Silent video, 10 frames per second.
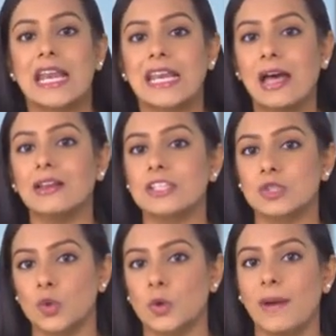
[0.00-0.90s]
Now
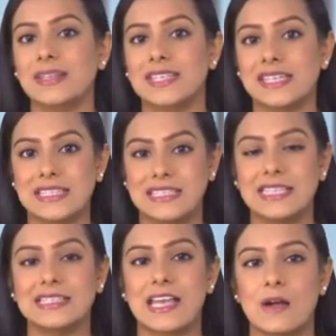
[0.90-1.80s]
let's talk about it in
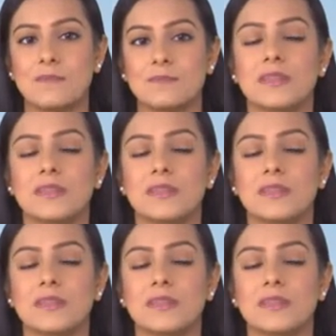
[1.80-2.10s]
detail.